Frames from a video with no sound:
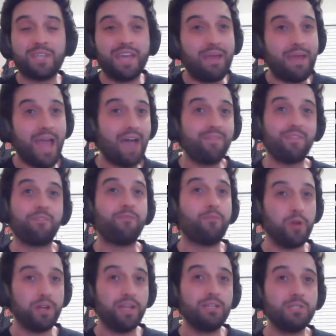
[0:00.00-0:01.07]
to have a
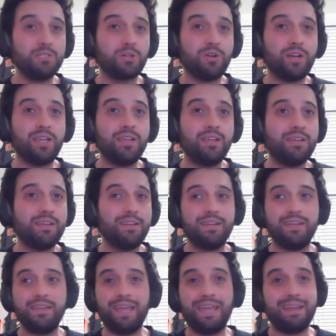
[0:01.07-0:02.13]
foot injury
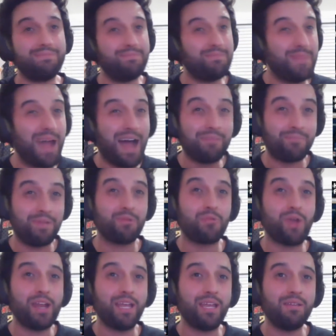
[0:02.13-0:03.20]
and not be
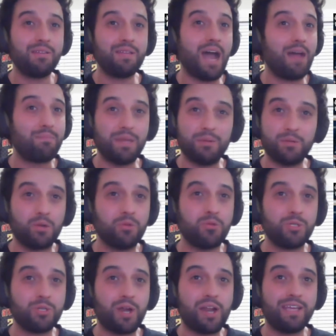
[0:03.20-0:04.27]
ready, not be able to go
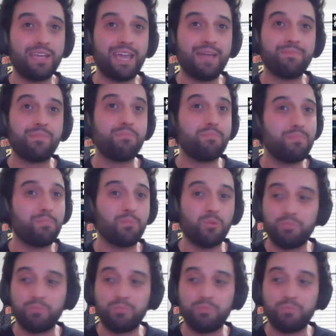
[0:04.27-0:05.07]
through training camp and